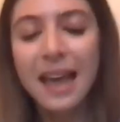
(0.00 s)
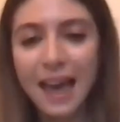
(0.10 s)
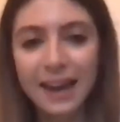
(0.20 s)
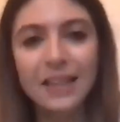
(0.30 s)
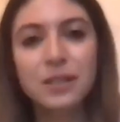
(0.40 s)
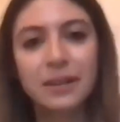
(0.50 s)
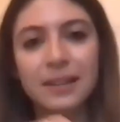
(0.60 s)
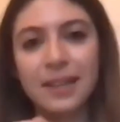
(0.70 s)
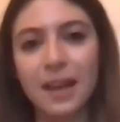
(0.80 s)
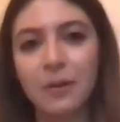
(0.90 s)
And I
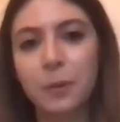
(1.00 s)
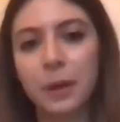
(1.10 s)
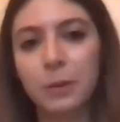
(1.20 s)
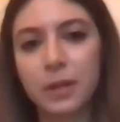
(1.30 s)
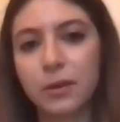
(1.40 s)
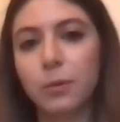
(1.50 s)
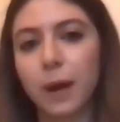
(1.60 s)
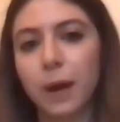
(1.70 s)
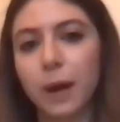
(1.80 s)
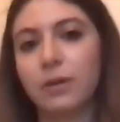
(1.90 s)
totally agree with you
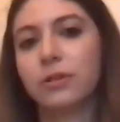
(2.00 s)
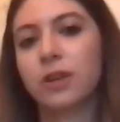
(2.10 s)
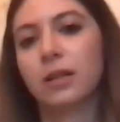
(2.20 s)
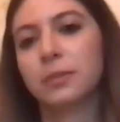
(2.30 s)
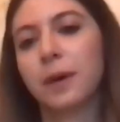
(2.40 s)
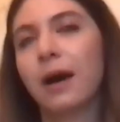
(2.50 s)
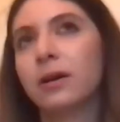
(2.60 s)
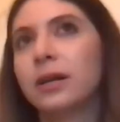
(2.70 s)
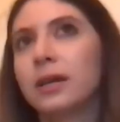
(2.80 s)
when you talked about